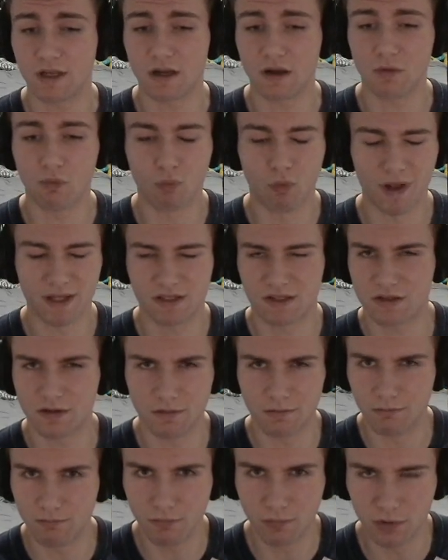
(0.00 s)
wants to
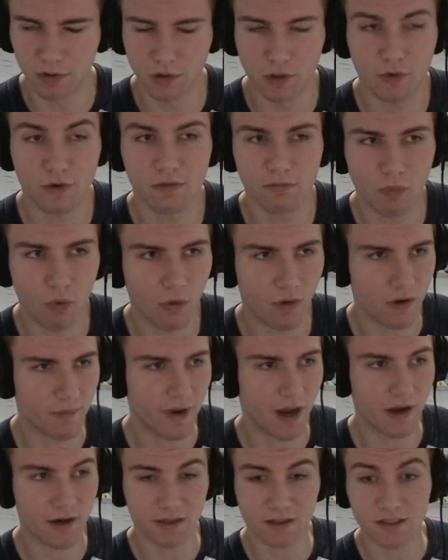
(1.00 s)
learn more about
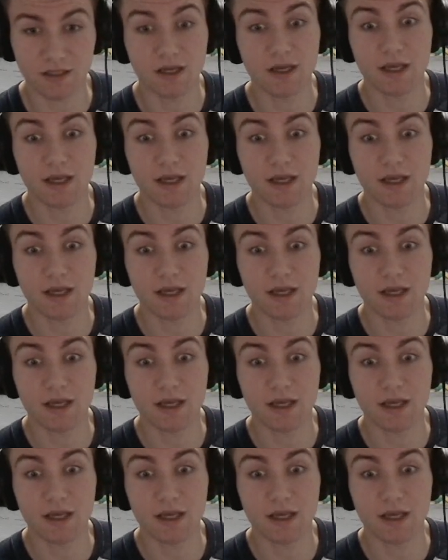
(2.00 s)
it.